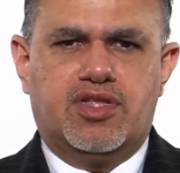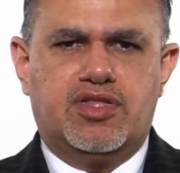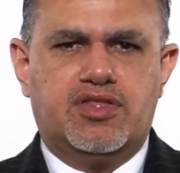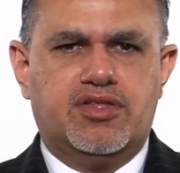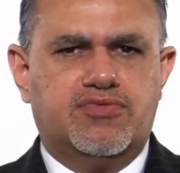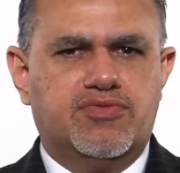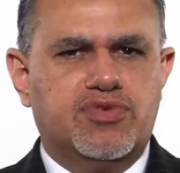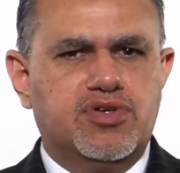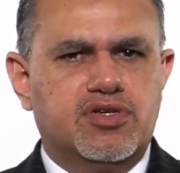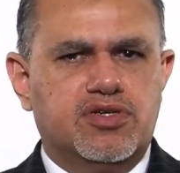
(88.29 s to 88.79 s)

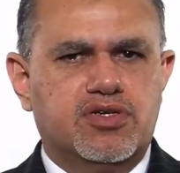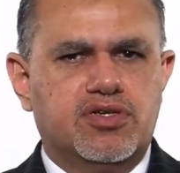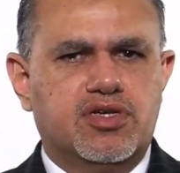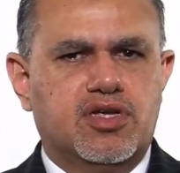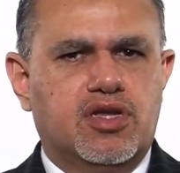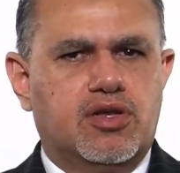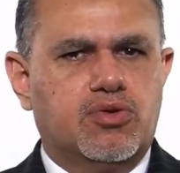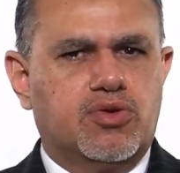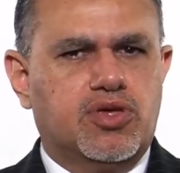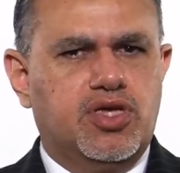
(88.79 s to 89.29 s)
The word
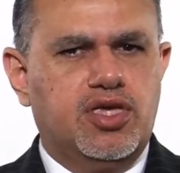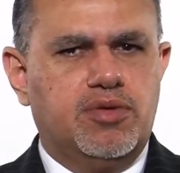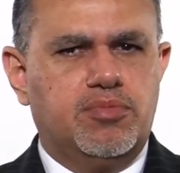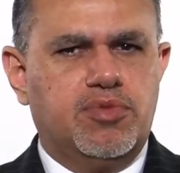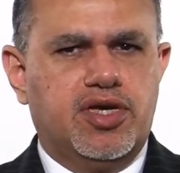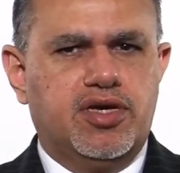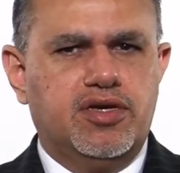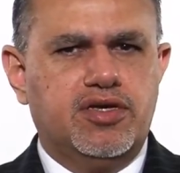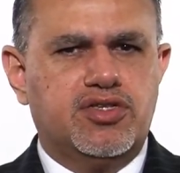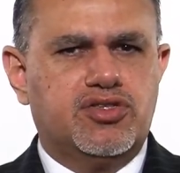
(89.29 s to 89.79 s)

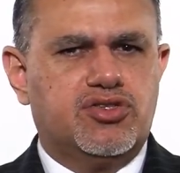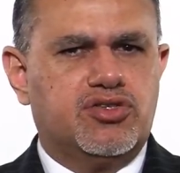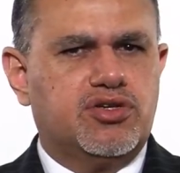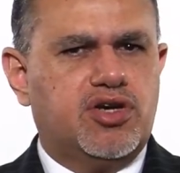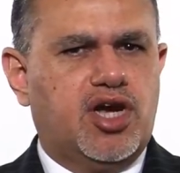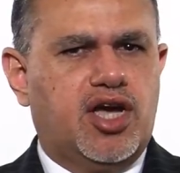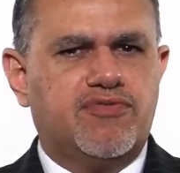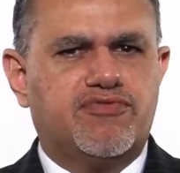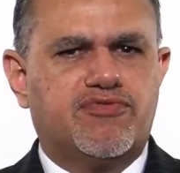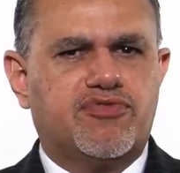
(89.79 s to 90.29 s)
leukemia is
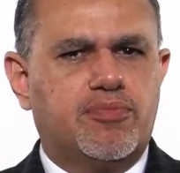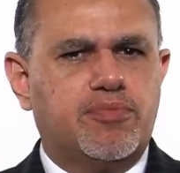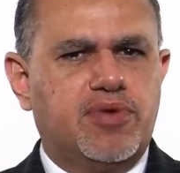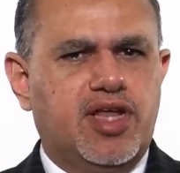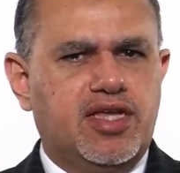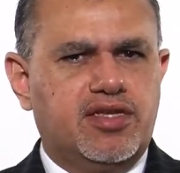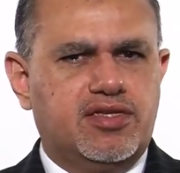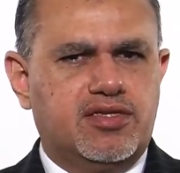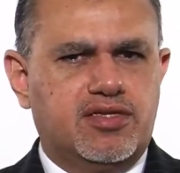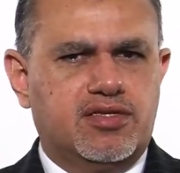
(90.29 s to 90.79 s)
derived from
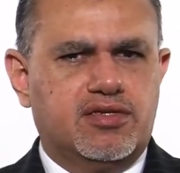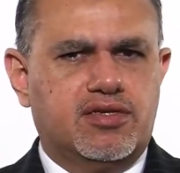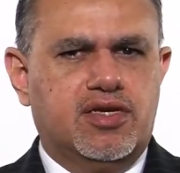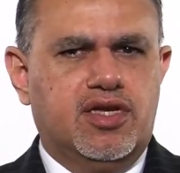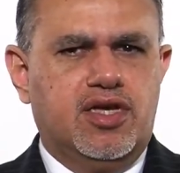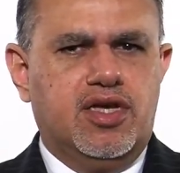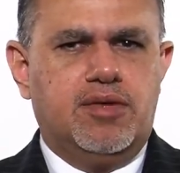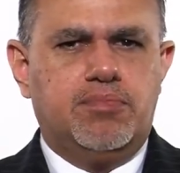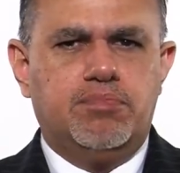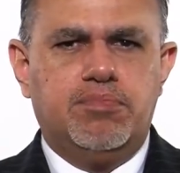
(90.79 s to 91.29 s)
Latin,
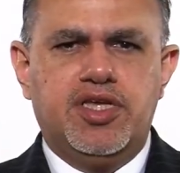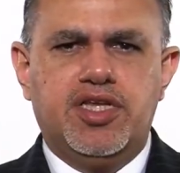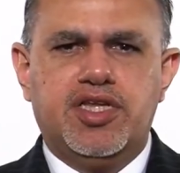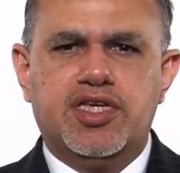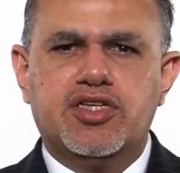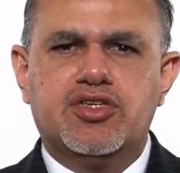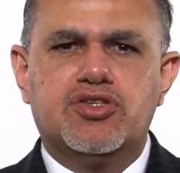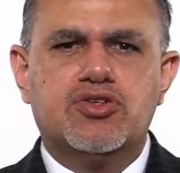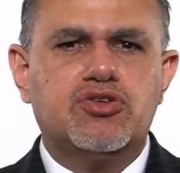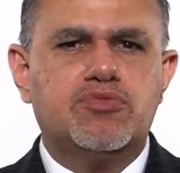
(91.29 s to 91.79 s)

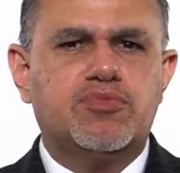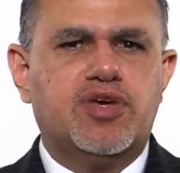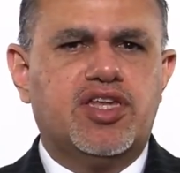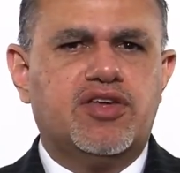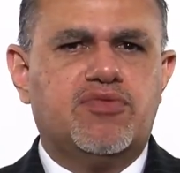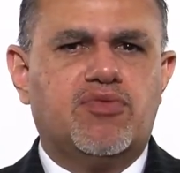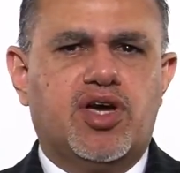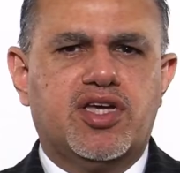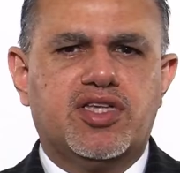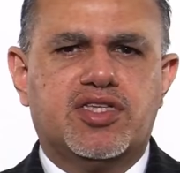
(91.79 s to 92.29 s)
meaning too
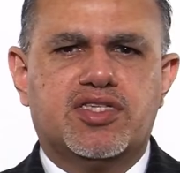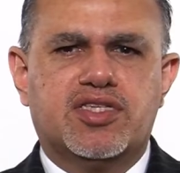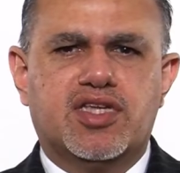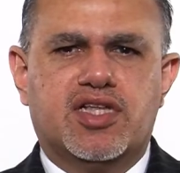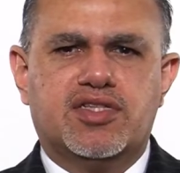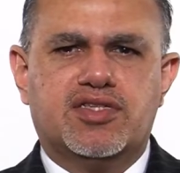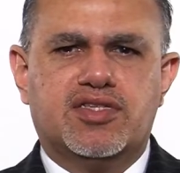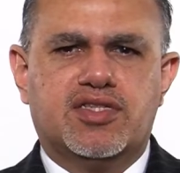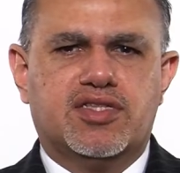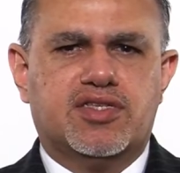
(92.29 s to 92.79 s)
many white
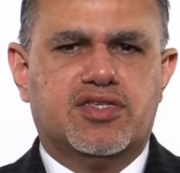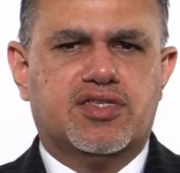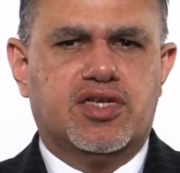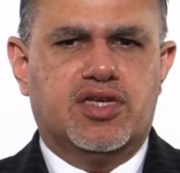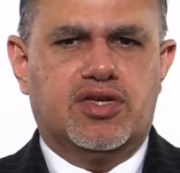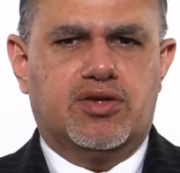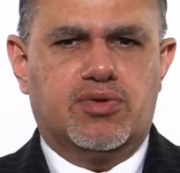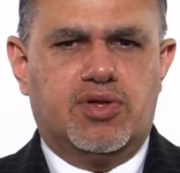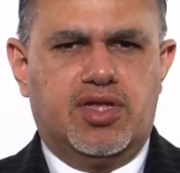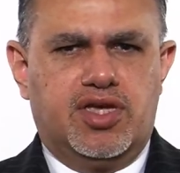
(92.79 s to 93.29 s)
cells in the
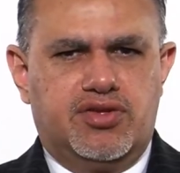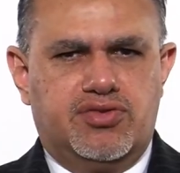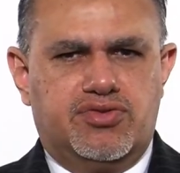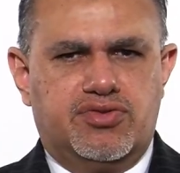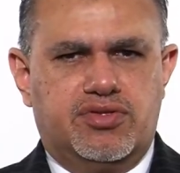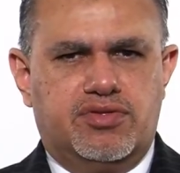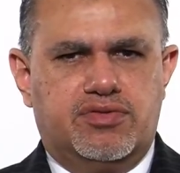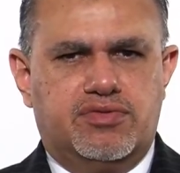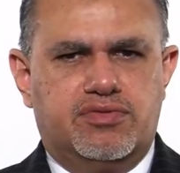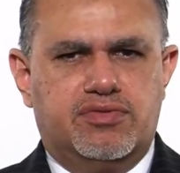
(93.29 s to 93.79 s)

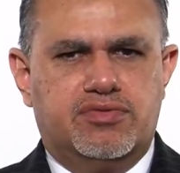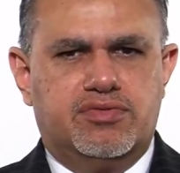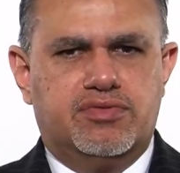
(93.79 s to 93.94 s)
circulation.